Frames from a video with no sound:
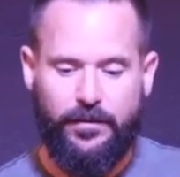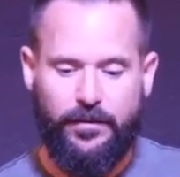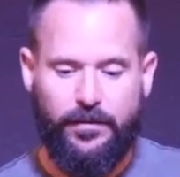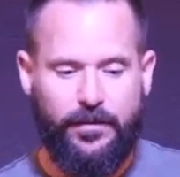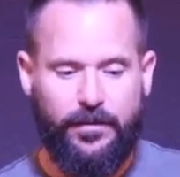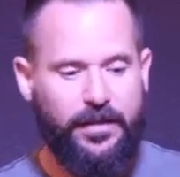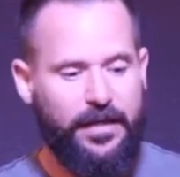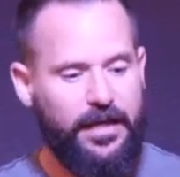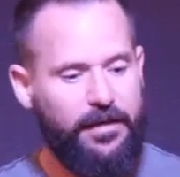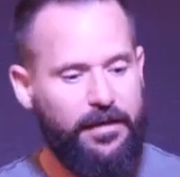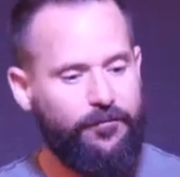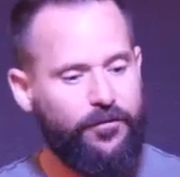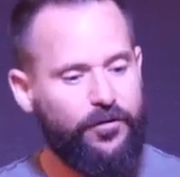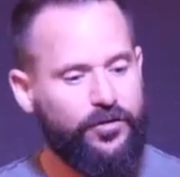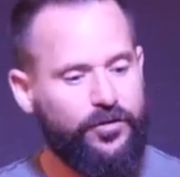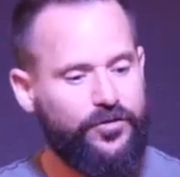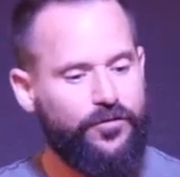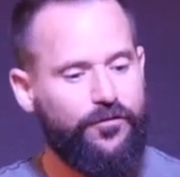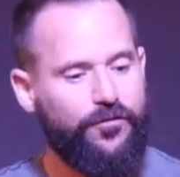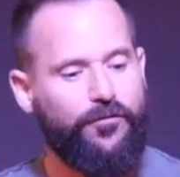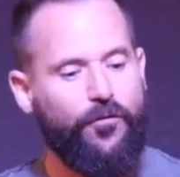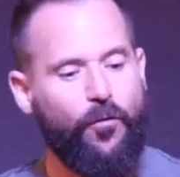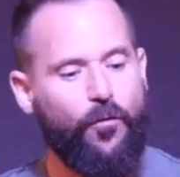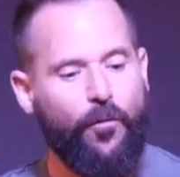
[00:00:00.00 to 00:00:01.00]
In verse
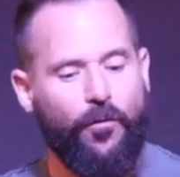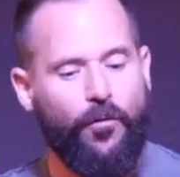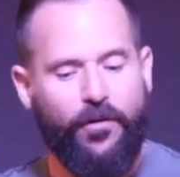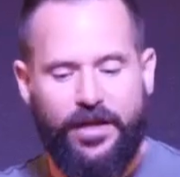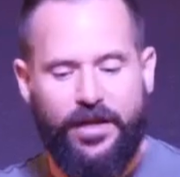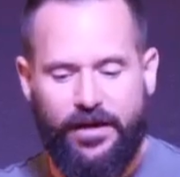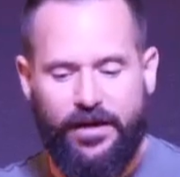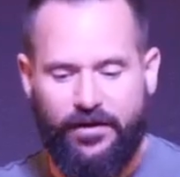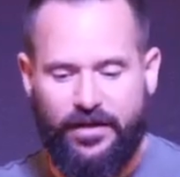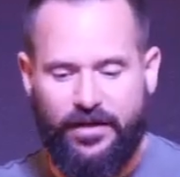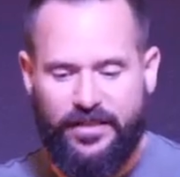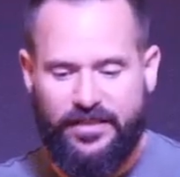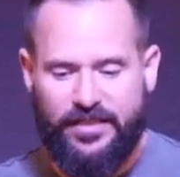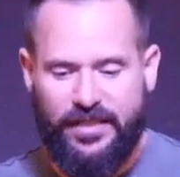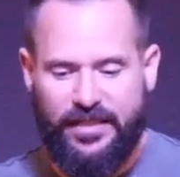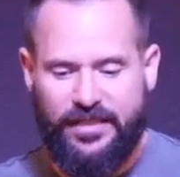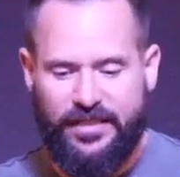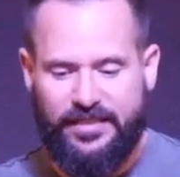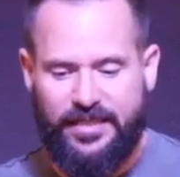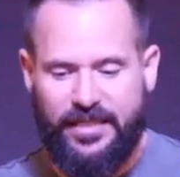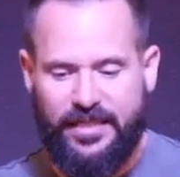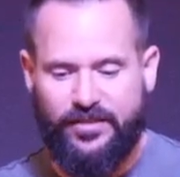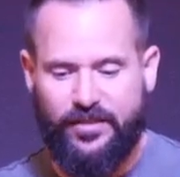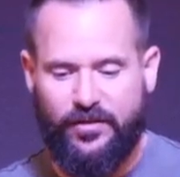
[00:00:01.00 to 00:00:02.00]
4 here, it
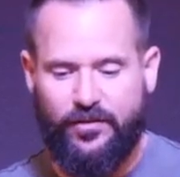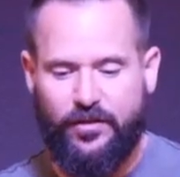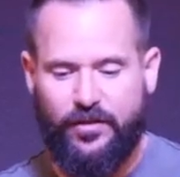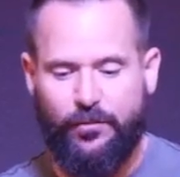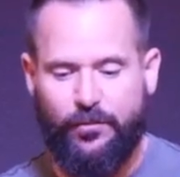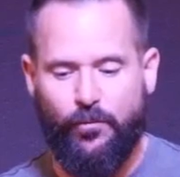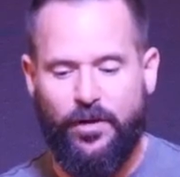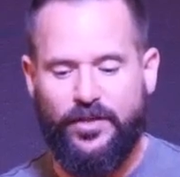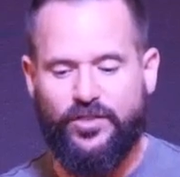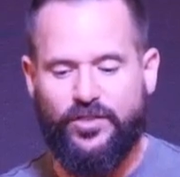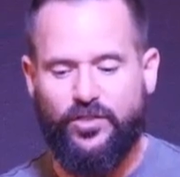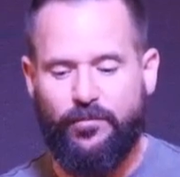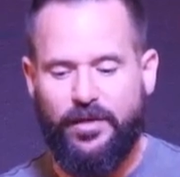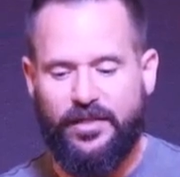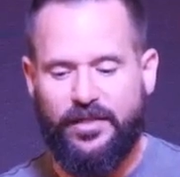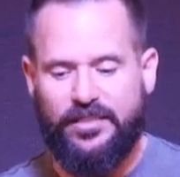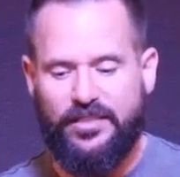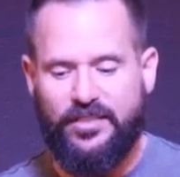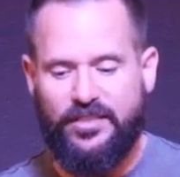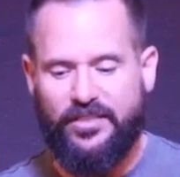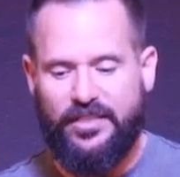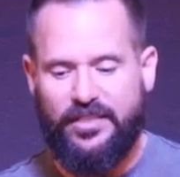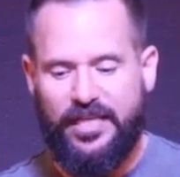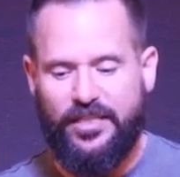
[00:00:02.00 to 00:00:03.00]
says that the resurrected
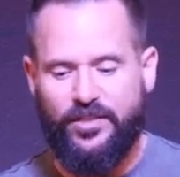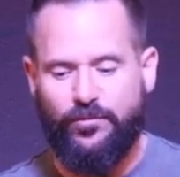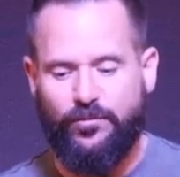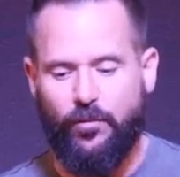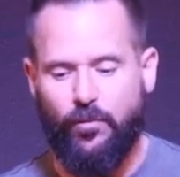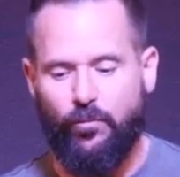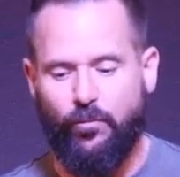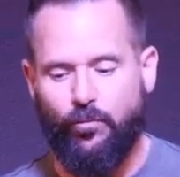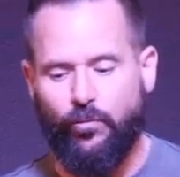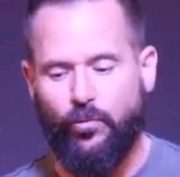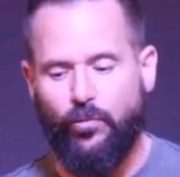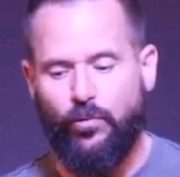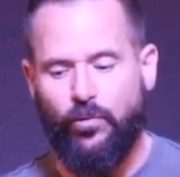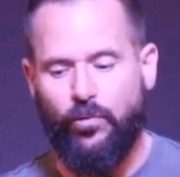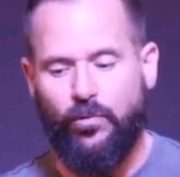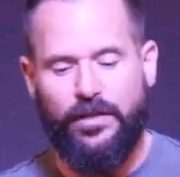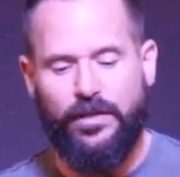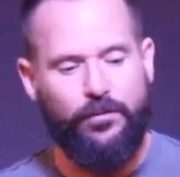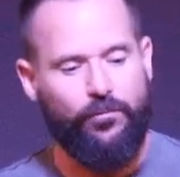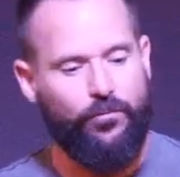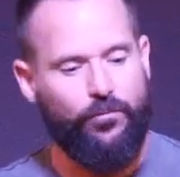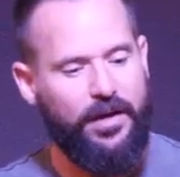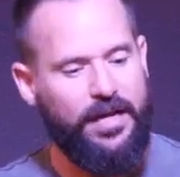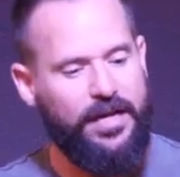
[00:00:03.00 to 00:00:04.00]
saints will rule
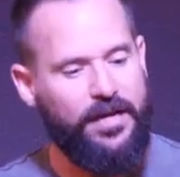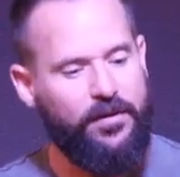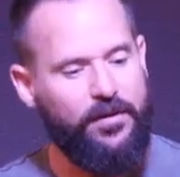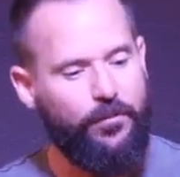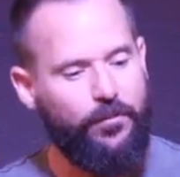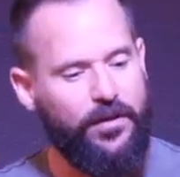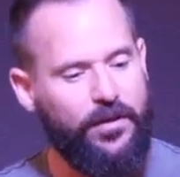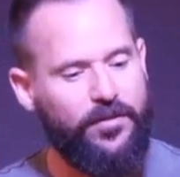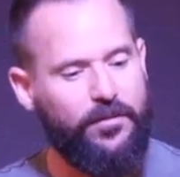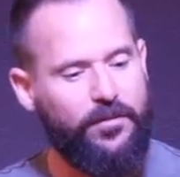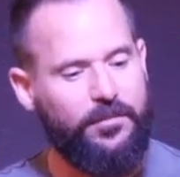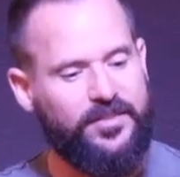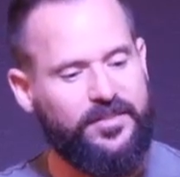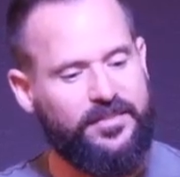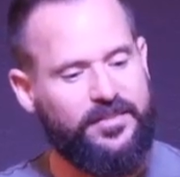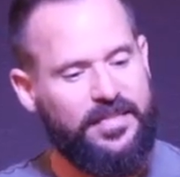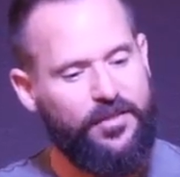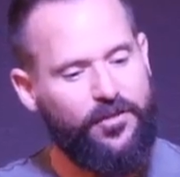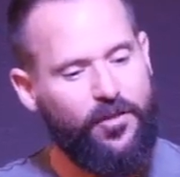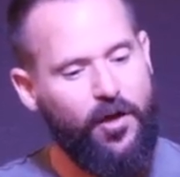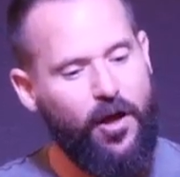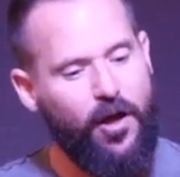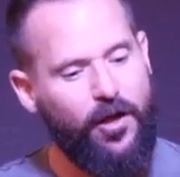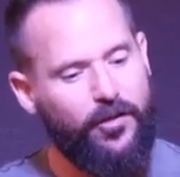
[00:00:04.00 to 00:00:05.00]
and reign with him. Since I,
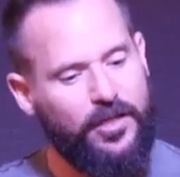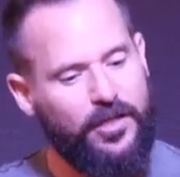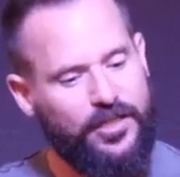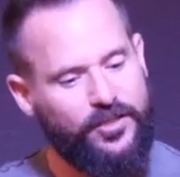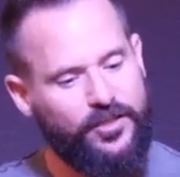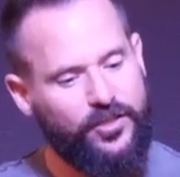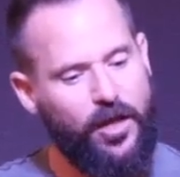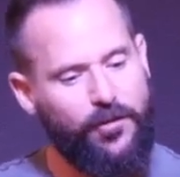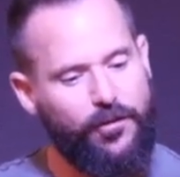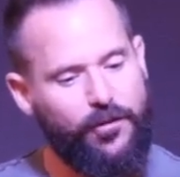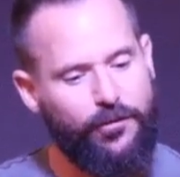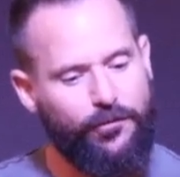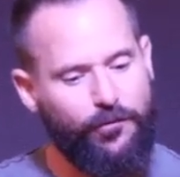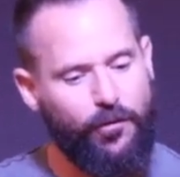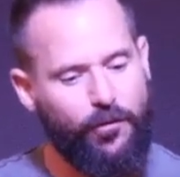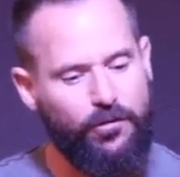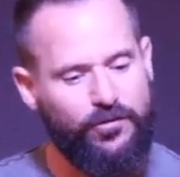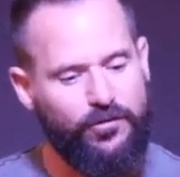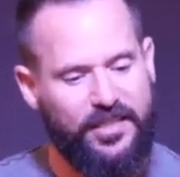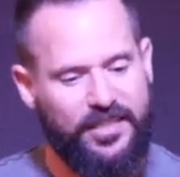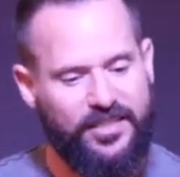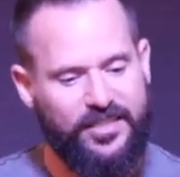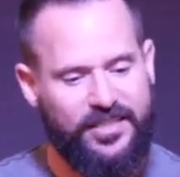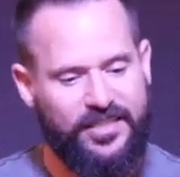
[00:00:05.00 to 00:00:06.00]
thought, I saw the thrones,
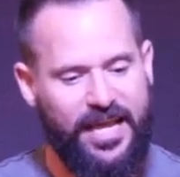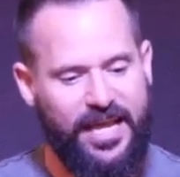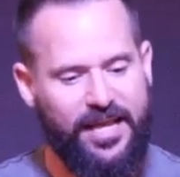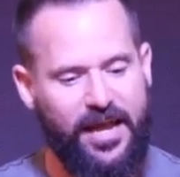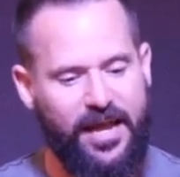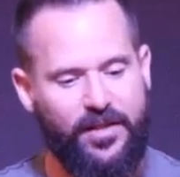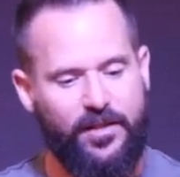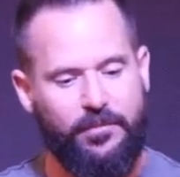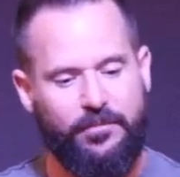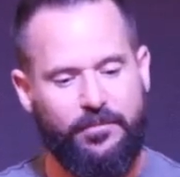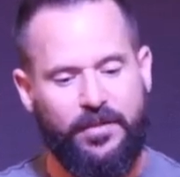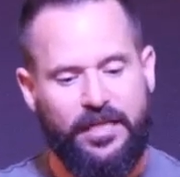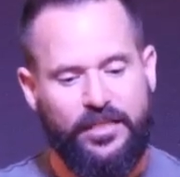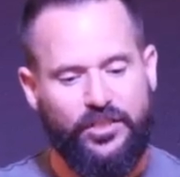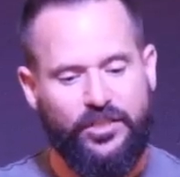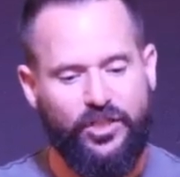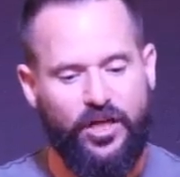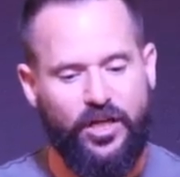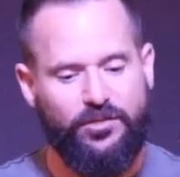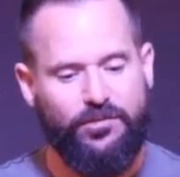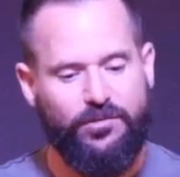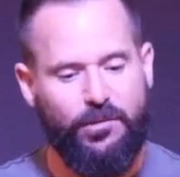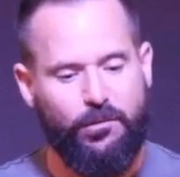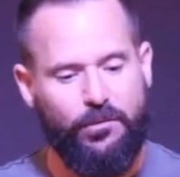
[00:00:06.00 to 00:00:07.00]
they sat on them.
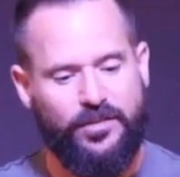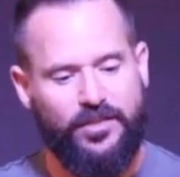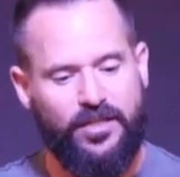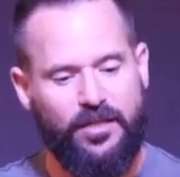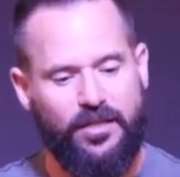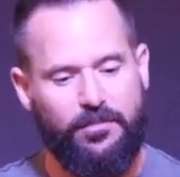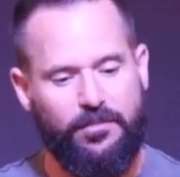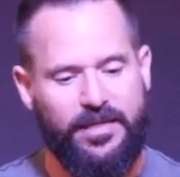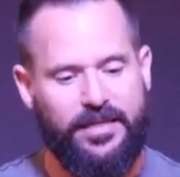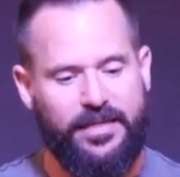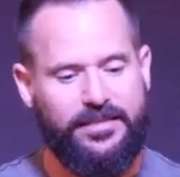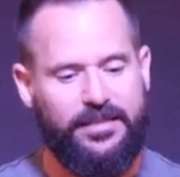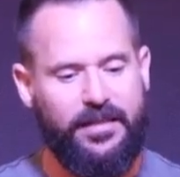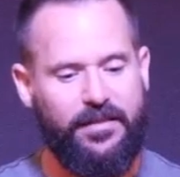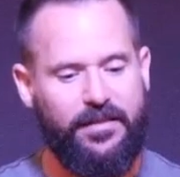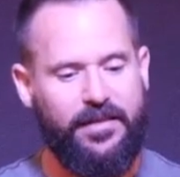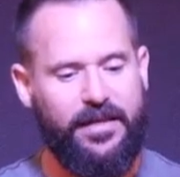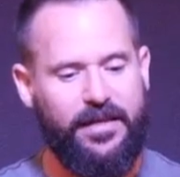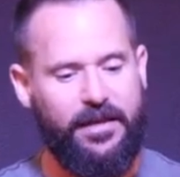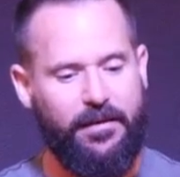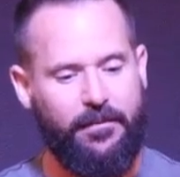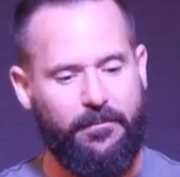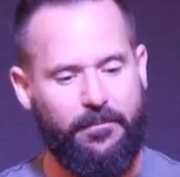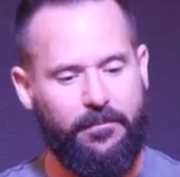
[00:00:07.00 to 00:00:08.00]
Judgment was committed to
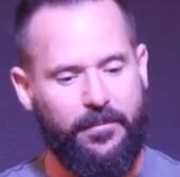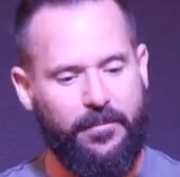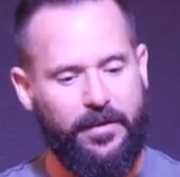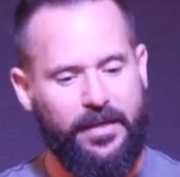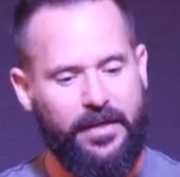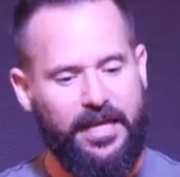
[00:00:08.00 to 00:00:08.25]
them.